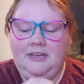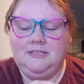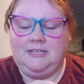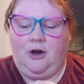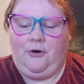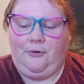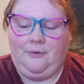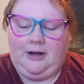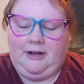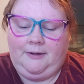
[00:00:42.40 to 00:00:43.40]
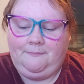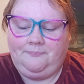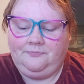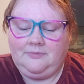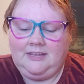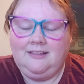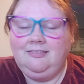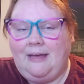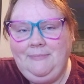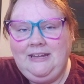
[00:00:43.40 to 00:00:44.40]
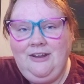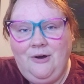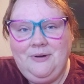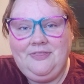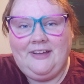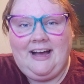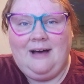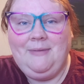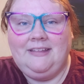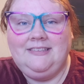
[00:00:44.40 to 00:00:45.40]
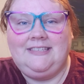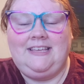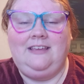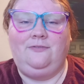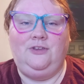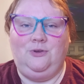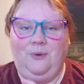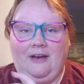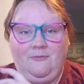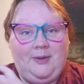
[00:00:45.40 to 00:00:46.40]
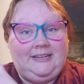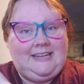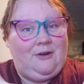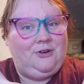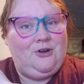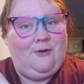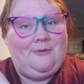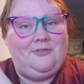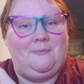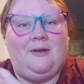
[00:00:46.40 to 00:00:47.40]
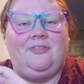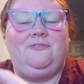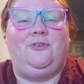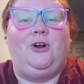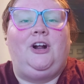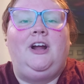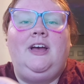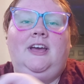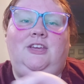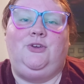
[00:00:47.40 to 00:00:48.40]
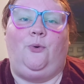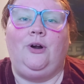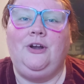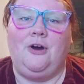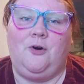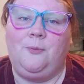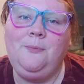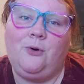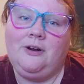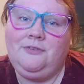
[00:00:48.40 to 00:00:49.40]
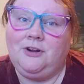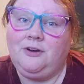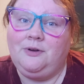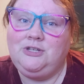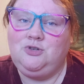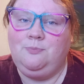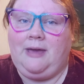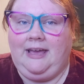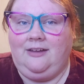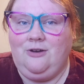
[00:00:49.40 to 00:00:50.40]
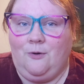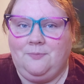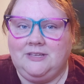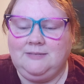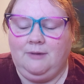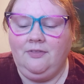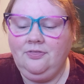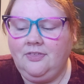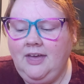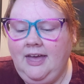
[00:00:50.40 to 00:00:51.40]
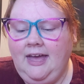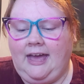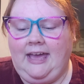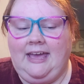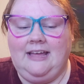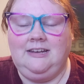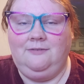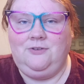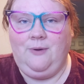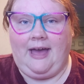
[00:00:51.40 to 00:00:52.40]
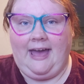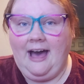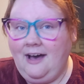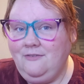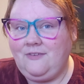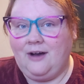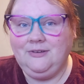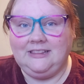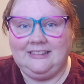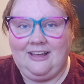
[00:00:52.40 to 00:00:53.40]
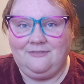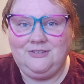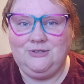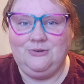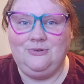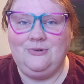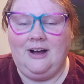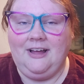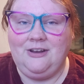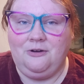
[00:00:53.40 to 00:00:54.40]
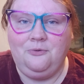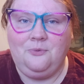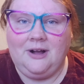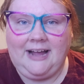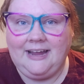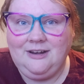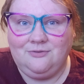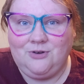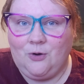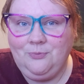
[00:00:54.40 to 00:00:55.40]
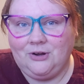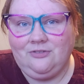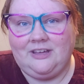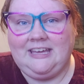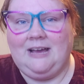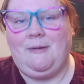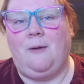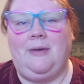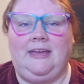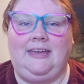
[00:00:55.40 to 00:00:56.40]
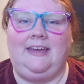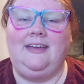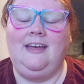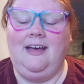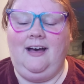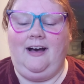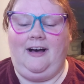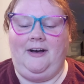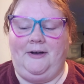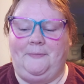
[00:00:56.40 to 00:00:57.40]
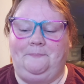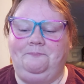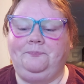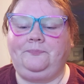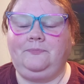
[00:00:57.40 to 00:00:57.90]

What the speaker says: So let me know in the comments if you have picked out a Gnome of the Month for your gnome, or if you're going to make a gnome this month. And if you have, I would love to know what kind of gnome you're thinking about making. I'm